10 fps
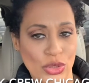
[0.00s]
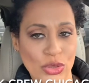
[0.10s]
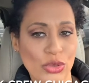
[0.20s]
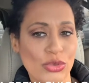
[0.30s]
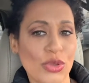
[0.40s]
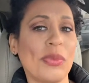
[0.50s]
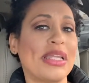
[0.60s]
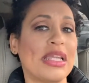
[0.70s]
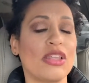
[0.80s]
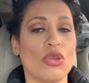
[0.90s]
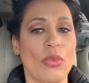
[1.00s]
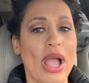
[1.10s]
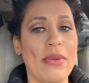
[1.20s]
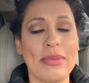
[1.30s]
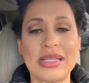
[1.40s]
you you want to get it the
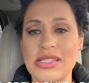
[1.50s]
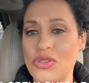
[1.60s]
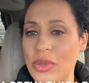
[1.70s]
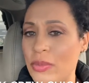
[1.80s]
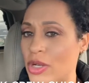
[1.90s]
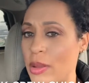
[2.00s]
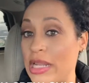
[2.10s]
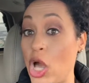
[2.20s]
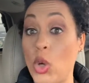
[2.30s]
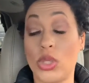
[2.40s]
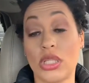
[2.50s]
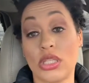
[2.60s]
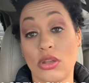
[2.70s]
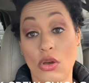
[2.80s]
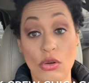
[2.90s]
right way because you wouldn't want nobody holding
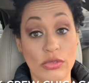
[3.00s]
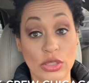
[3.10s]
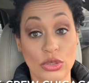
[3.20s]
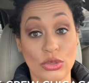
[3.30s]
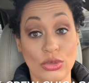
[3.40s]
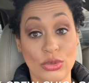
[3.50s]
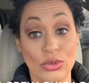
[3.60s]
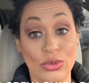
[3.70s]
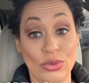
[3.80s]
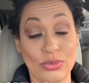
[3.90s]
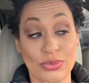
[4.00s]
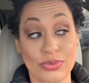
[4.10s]
nothing over you